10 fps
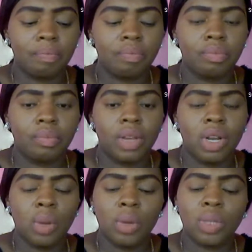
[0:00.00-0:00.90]

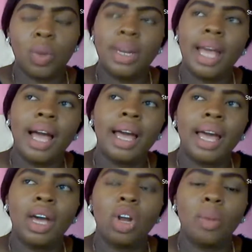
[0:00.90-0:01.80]
because when they are
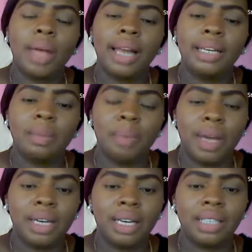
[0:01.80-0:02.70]
economically
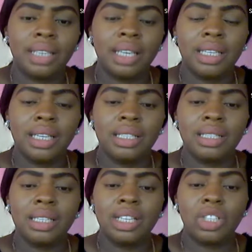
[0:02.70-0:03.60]
dependent, it's
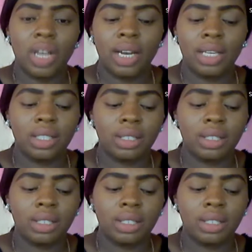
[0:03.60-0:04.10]
a challenge.